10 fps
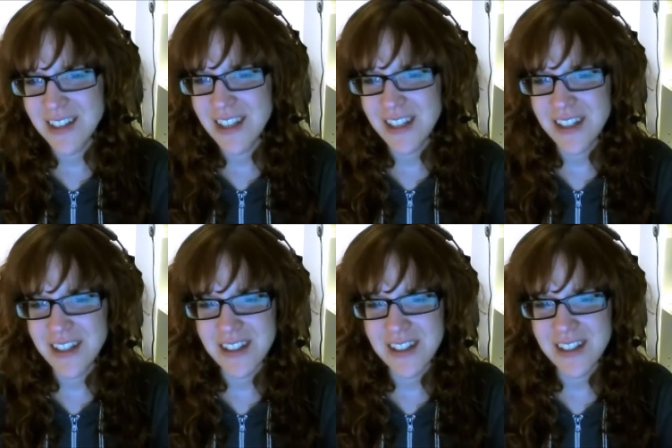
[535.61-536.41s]

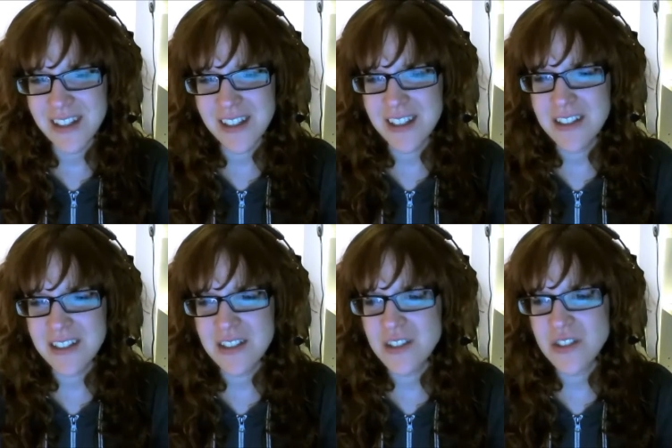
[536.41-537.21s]

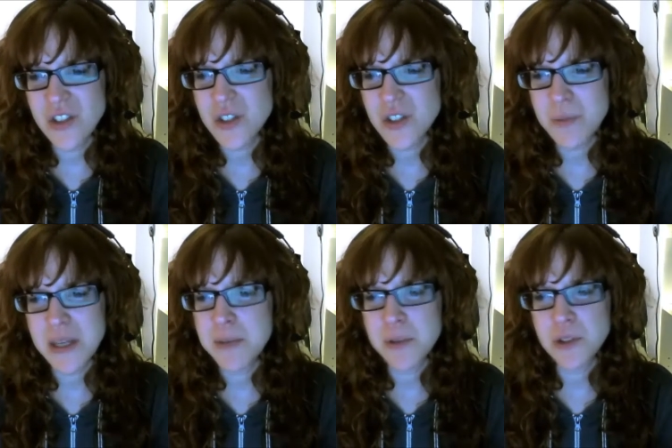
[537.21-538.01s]
It's just
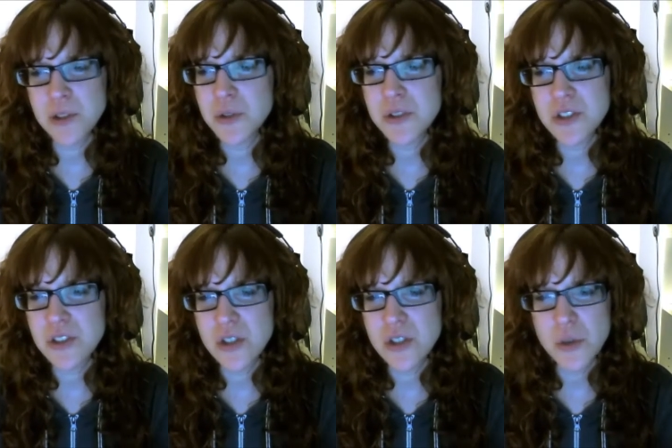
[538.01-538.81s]
people who
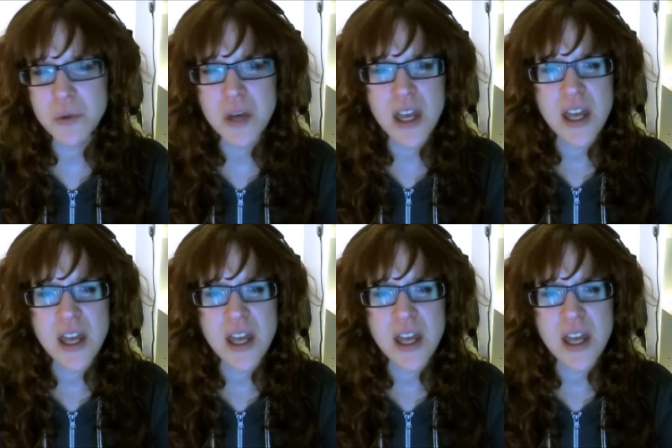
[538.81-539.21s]
who